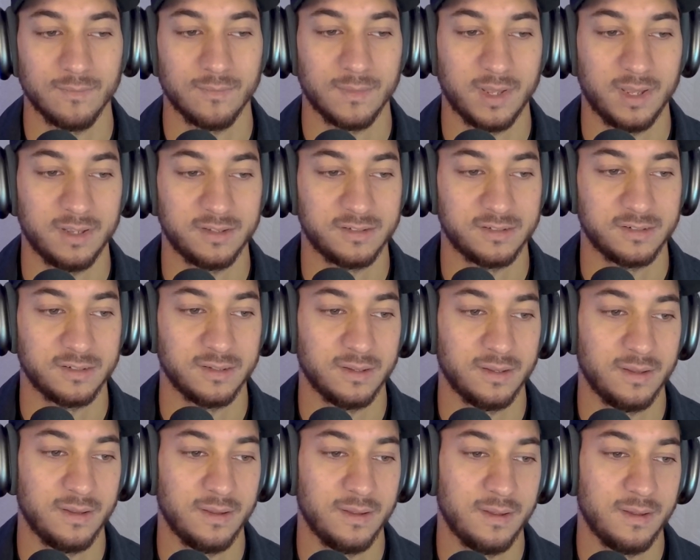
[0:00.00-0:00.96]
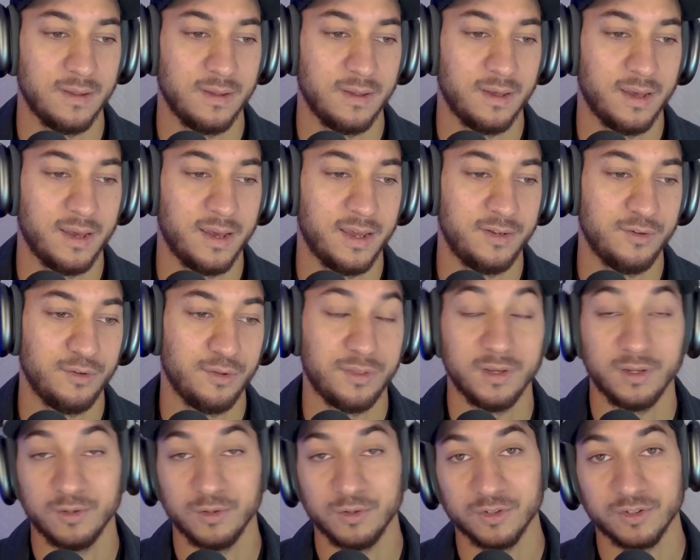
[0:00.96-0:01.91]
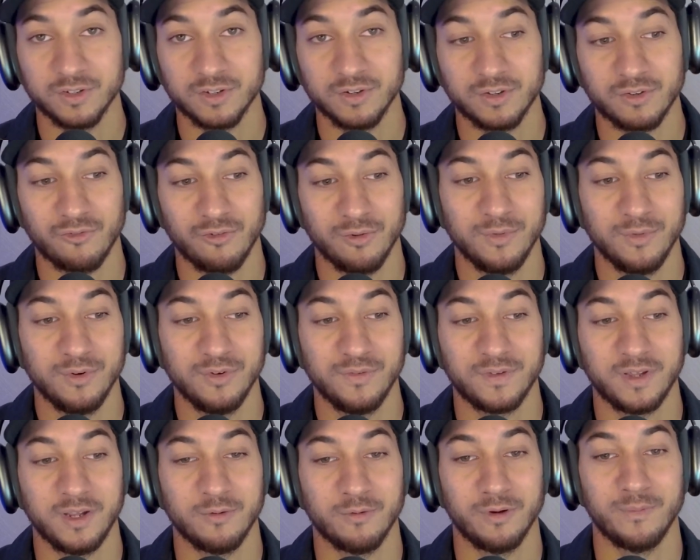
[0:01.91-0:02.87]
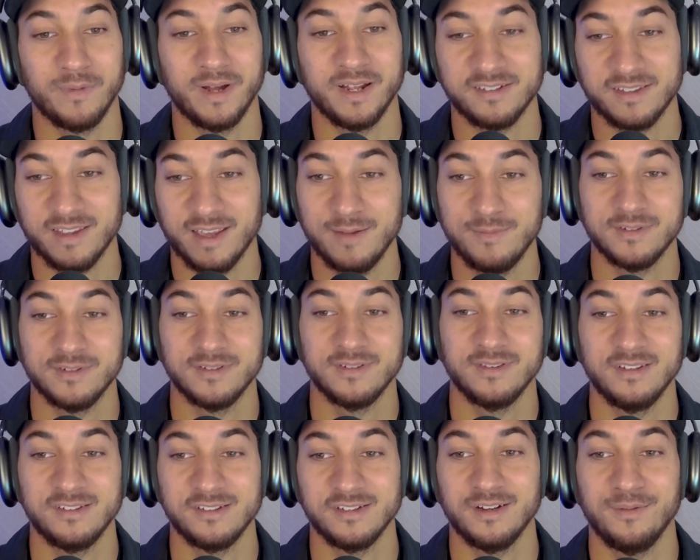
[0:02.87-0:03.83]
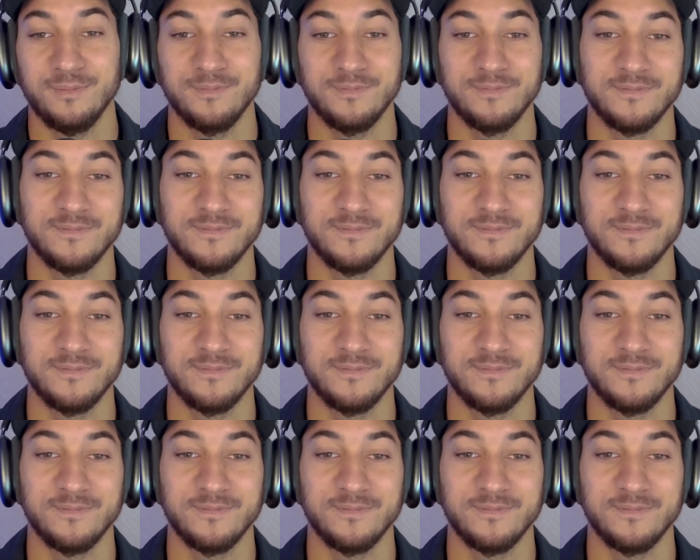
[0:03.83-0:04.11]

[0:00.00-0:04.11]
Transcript: Nice. Do you think Google is going to remove keyword match types this year?